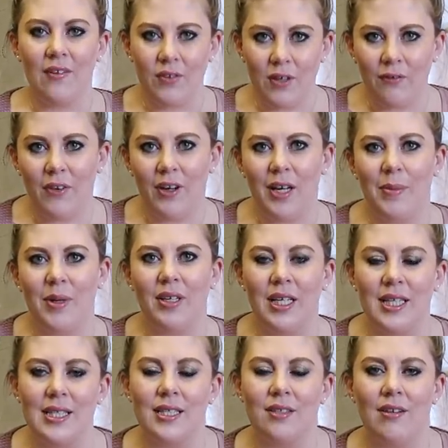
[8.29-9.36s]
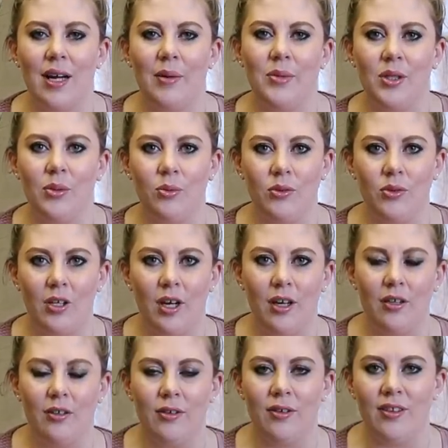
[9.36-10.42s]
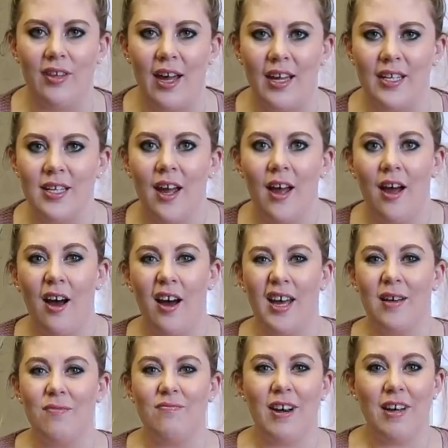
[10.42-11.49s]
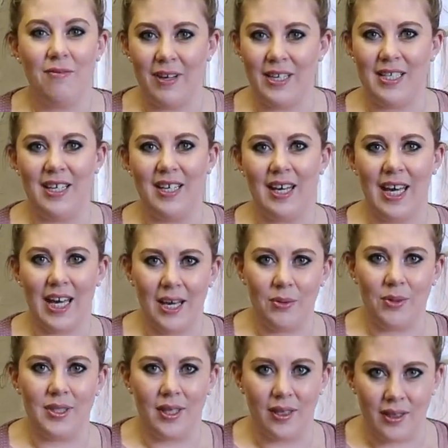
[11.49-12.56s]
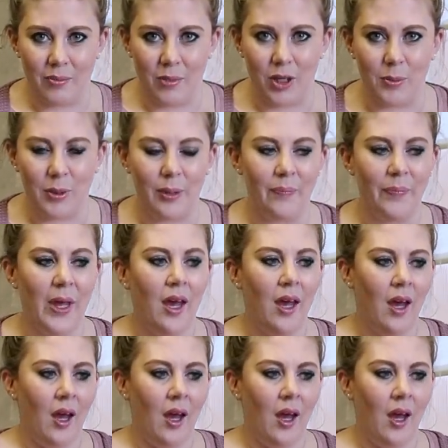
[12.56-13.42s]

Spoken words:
If you follow me on Instagram, you will know that I am renovating a house at the moment.